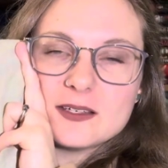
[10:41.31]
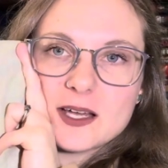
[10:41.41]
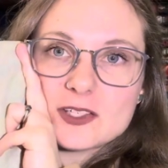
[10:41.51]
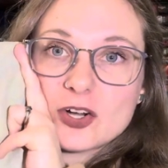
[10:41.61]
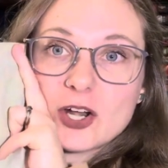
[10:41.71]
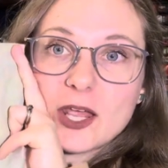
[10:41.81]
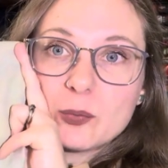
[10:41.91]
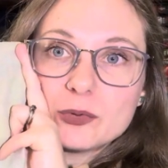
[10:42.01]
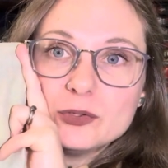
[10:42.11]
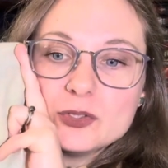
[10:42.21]
I started
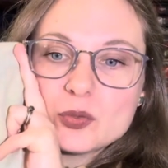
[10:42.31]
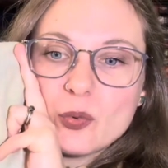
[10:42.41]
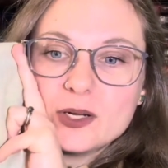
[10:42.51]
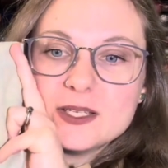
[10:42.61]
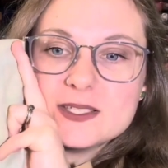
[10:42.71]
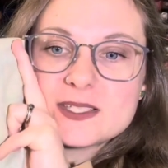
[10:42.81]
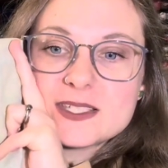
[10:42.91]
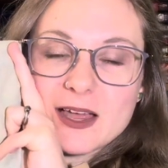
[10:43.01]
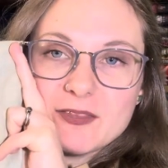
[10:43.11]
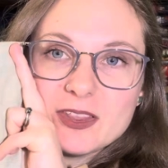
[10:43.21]
April
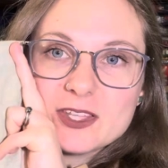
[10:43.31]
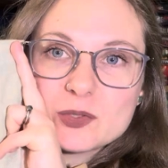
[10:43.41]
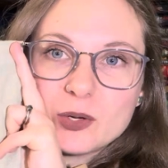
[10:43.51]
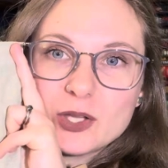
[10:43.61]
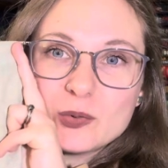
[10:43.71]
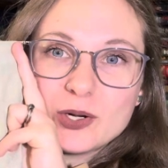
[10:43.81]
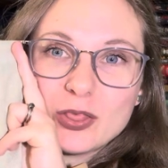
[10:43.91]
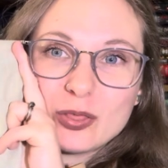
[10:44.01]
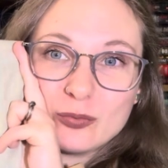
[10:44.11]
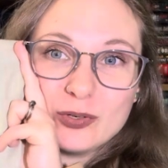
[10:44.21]
27th,
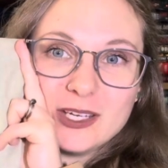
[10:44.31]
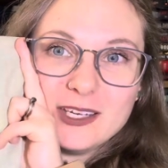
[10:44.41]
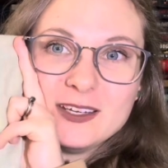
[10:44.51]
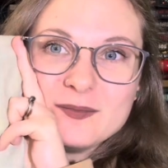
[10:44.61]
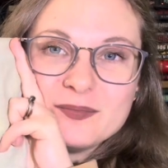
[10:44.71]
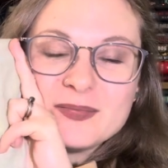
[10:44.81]
2023.